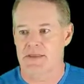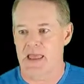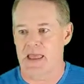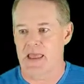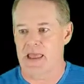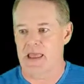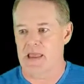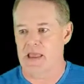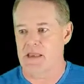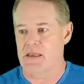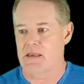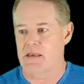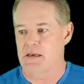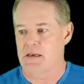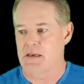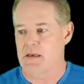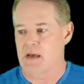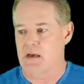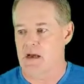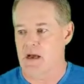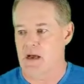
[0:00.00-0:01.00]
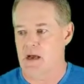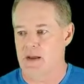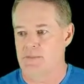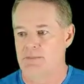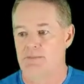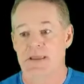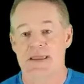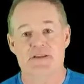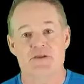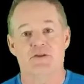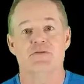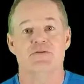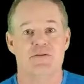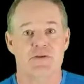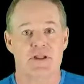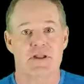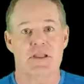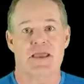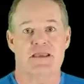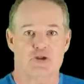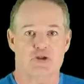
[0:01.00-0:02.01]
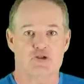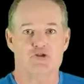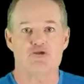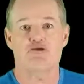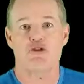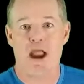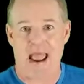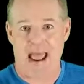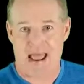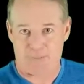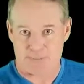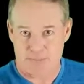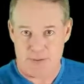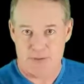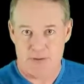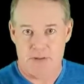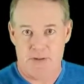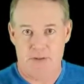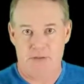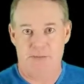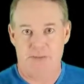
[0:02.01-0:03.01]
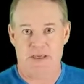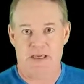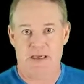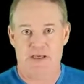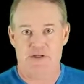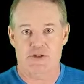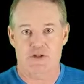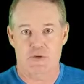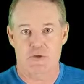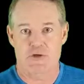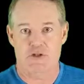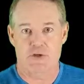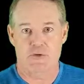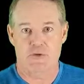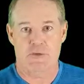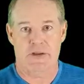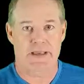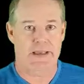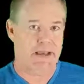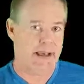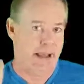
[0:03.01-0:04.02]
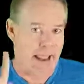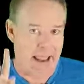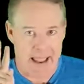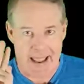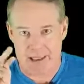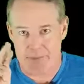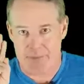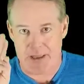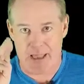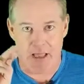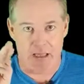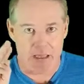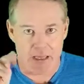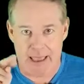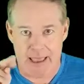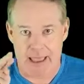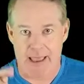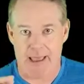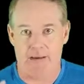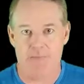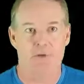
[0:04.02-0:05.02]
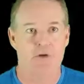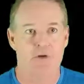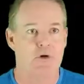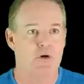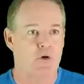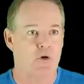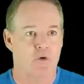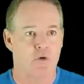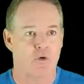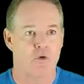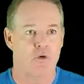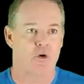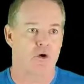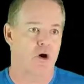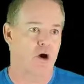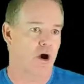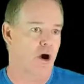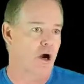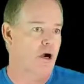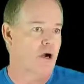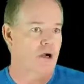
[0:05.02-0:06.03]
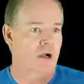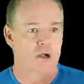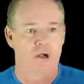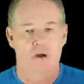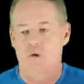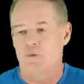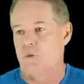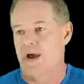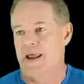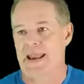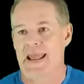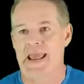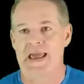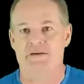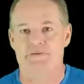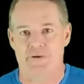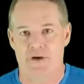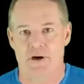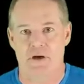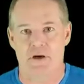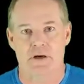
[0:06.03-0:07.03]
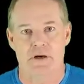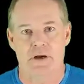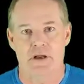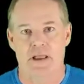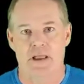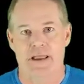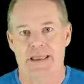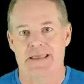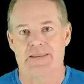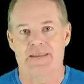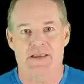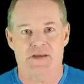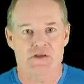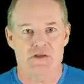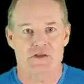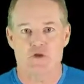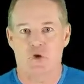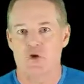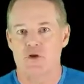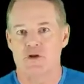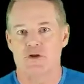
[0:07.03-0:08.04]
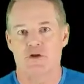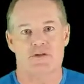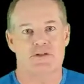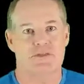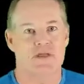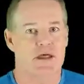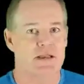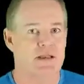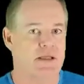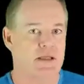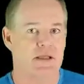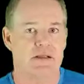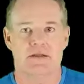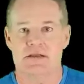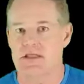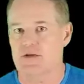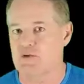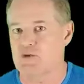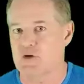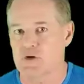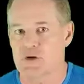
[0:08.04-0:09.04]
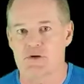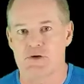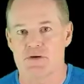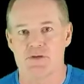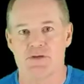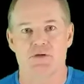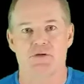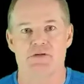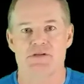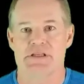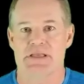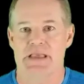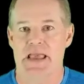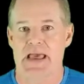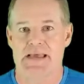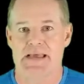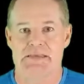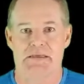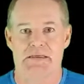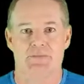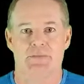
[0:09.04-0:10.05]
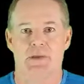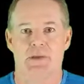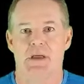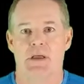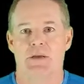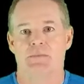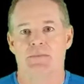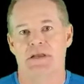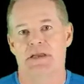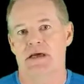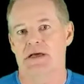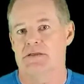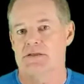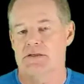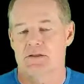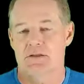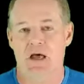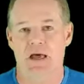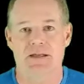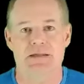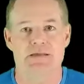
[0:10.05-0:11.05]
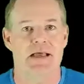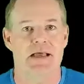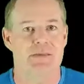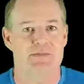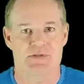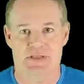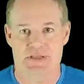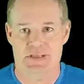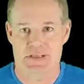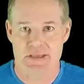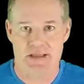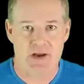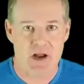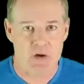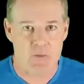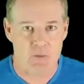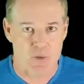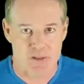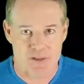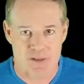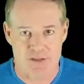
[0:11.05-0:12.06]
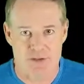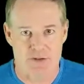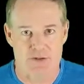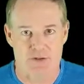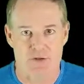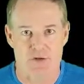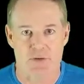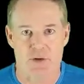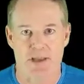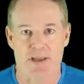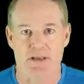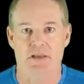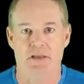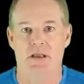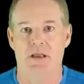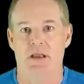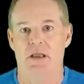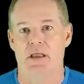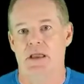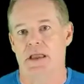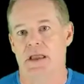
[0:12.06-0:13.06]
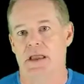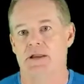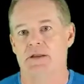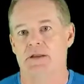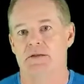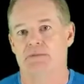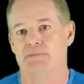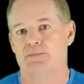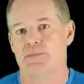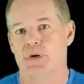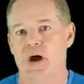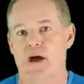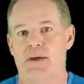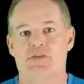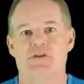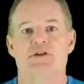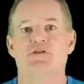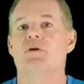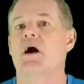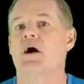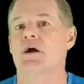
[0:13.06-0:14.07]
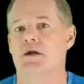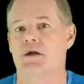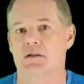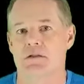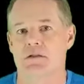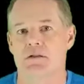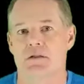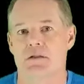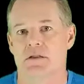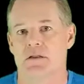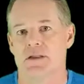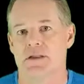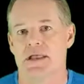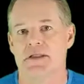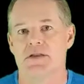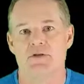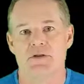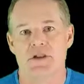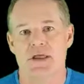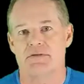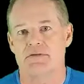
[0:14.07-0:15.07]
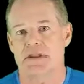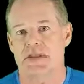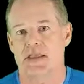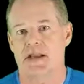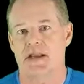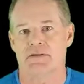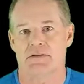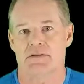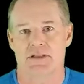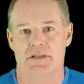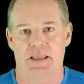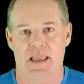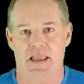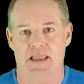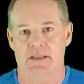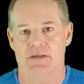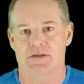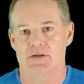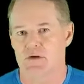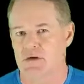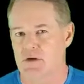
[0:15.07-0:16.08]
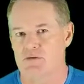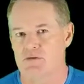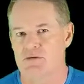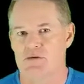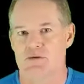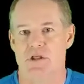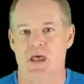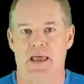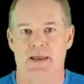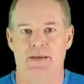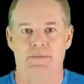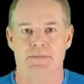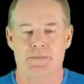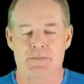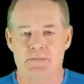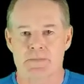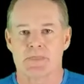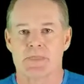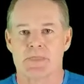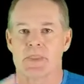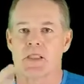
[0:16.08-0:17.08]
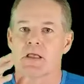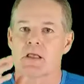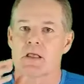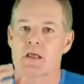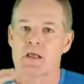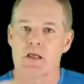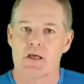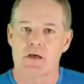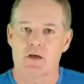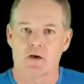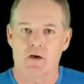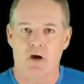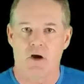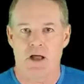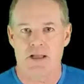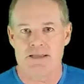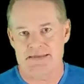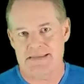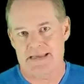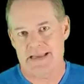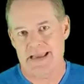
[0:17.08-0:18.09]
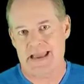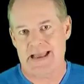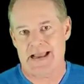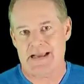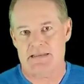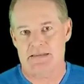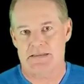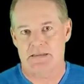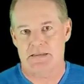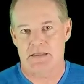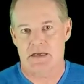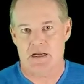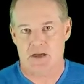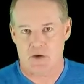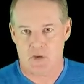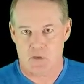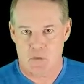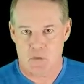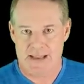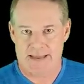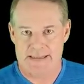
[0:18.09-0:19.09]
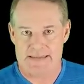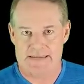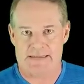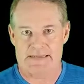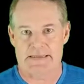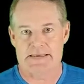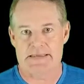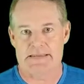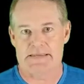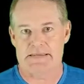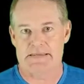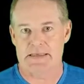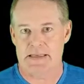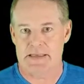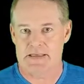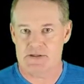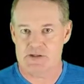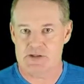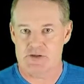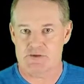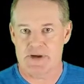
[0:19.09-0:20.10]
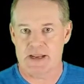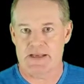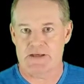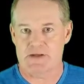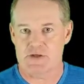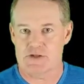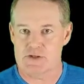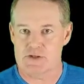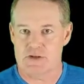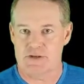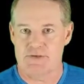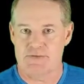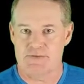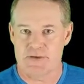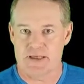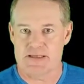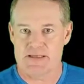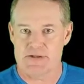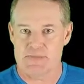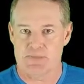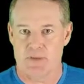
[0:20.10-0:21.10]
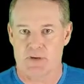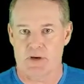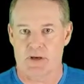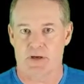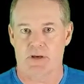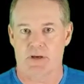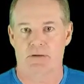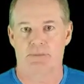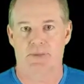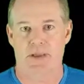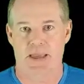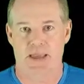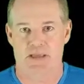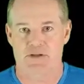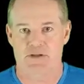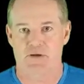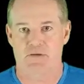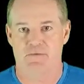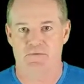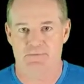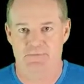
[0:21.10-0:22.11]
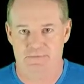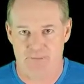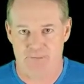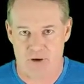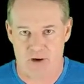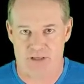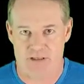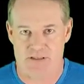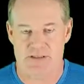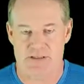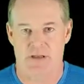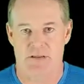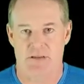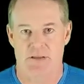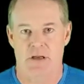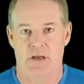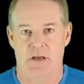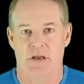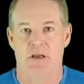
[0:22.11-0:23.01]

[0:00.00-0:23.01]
they made you feel like crap because you were doing an MLM or whatever, and they stole your thunder, they took your enthusiasm, because a lot of times they're not willing to do it, and Bob's your uncle. Then you never get out the gate. So don't do that. Contact acquaintances and strangers on your Facebook page first.